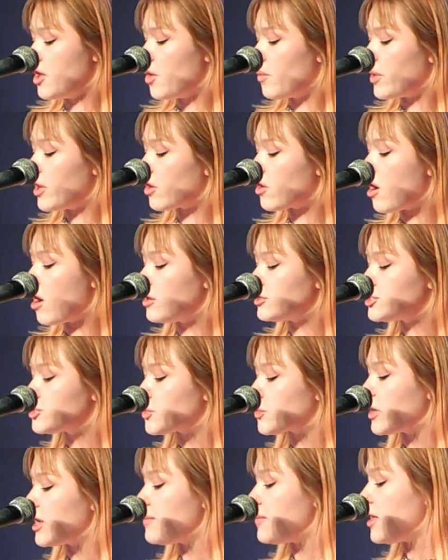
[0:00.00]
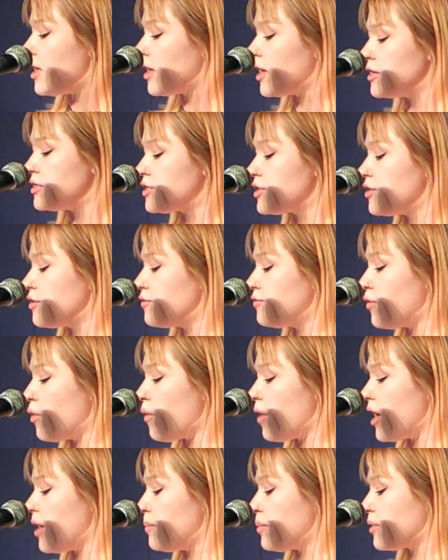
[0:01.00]
We are all screaming into the
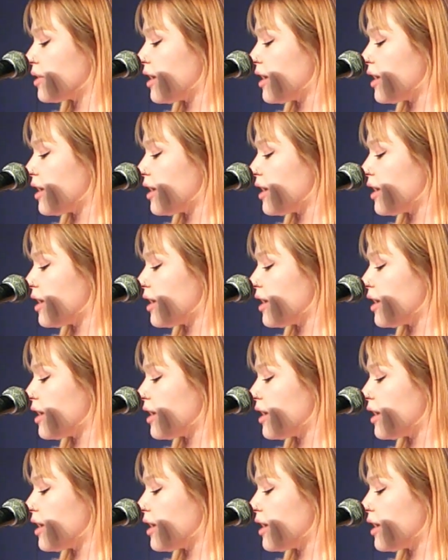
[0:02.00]
void, but